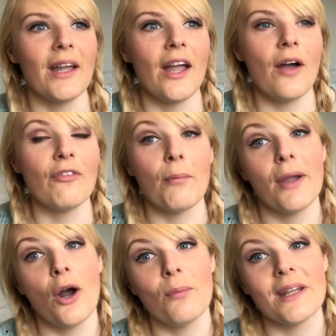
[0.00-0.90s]
From my
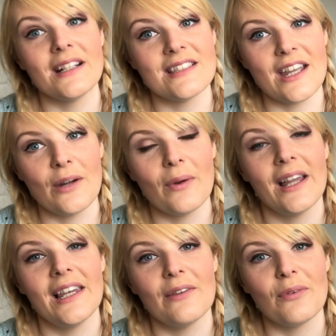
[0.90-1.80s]
home in Kildare, where I
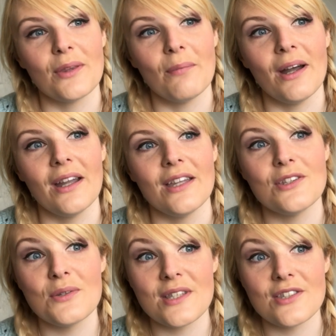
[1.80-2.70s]
live with my
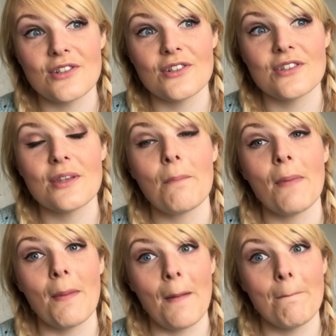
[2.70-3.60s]
2 sisters, my
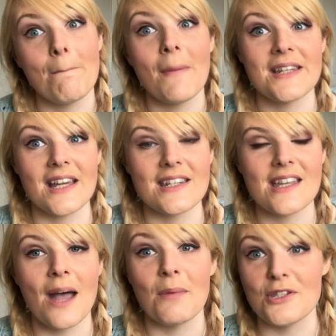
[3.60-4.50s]
mum, my dad
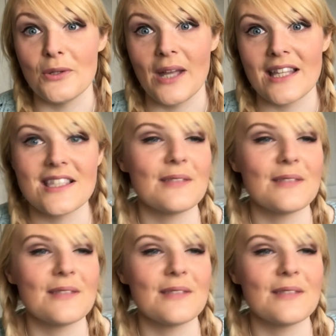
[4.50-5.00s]
and my 2 cats.